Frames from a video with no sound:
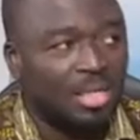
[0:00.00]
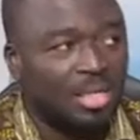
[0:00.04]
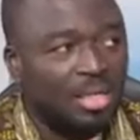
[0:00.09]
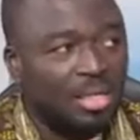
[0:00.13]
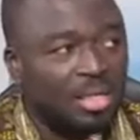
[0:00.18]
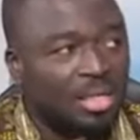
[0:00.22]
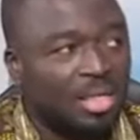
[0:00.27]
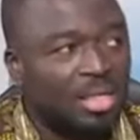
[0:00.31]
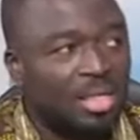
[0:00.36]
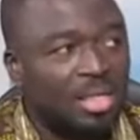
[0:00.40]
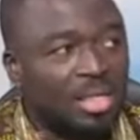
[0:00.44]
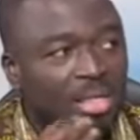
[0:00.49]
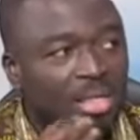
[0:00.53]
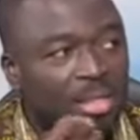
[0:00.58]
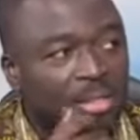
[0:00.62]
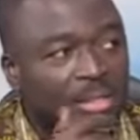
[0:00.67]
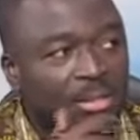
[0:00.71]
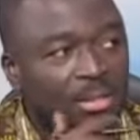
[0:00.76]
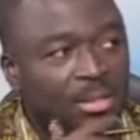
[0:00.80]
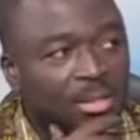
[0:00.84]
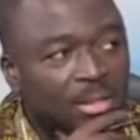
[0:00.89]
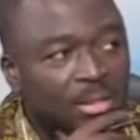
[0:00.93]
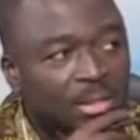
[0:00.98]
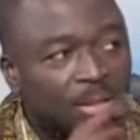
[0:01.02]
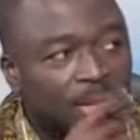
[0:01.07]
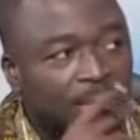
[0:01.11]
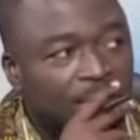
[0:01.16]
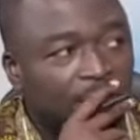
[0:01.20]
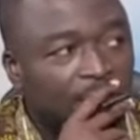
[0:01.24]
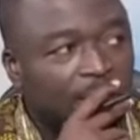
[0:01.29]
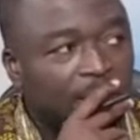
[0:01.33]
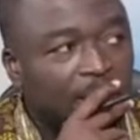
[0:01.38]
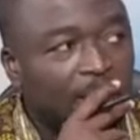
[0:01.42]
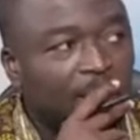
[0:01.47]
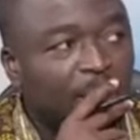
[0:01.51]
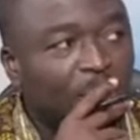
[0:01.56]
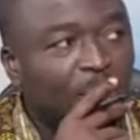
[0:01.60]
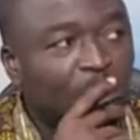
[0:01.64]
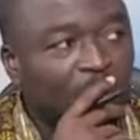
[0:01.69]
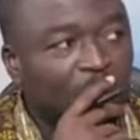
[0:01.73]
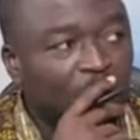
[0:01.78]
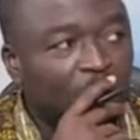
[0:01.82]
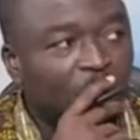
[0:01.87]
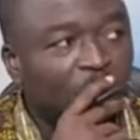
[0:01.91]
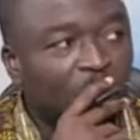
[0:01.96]
And I'm saying that I agree
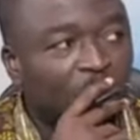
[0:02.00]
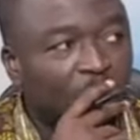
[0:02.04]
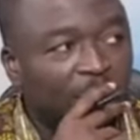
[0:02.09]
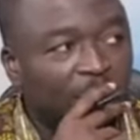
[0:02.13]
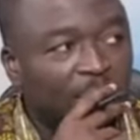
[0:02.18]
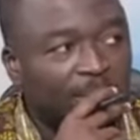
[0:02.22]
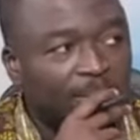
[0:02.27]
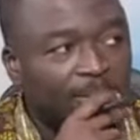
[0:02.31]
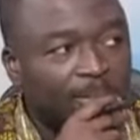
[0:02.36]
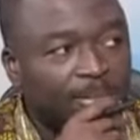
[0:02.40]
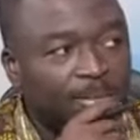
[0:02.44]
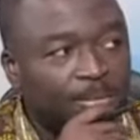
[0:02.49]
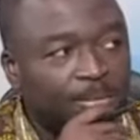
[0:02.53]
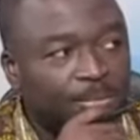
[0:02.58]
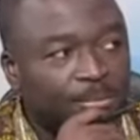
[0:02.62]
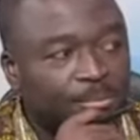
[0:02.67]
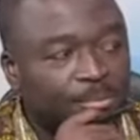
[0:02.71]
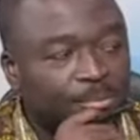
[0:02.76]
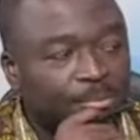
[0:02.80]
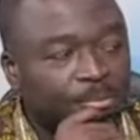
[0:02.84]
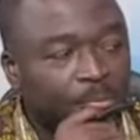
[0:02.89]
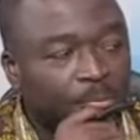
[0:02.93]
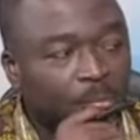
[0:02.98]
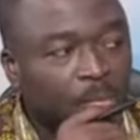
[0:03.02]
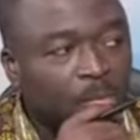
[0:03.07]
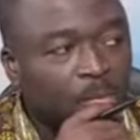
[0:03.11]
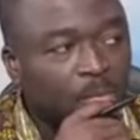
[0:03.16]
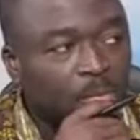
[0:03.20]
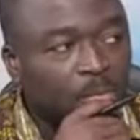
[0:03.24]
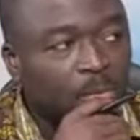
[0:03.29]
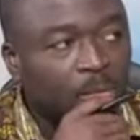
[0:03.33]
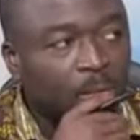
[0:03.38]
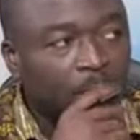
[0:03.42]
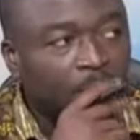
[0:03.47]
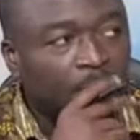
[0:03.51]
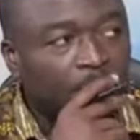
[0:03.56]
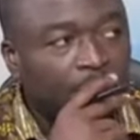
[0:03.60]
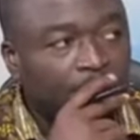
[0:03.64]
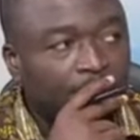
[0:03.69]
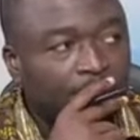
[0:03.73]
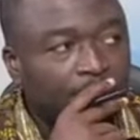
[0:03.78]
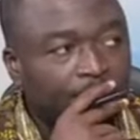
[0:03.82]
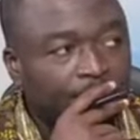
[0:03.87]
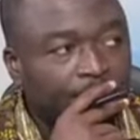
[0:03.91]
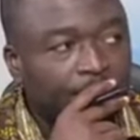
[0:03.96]
that I agree that Ablekuma North
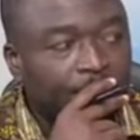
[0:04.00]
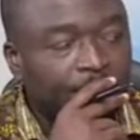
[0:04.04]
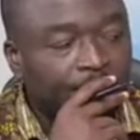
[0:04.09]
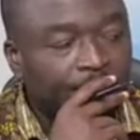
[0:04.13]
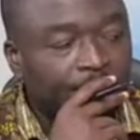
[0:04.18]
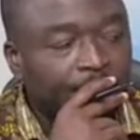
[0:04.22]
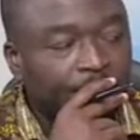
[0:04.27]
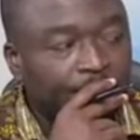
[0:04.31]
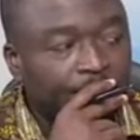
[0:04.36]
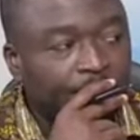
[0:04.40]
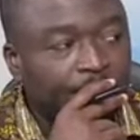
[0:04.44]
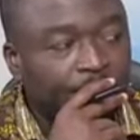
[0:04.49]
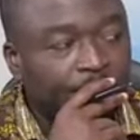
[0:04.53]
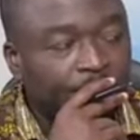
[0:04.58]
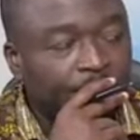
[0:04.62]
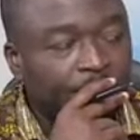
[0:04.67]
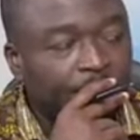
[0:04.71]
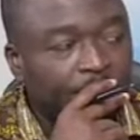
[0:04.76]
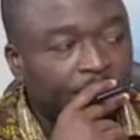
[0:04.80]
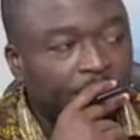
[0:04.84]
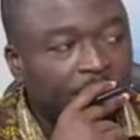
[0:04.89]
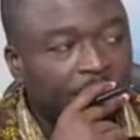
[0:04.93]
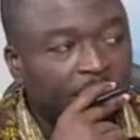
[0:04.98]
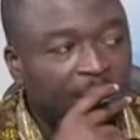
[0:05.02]
should have representation.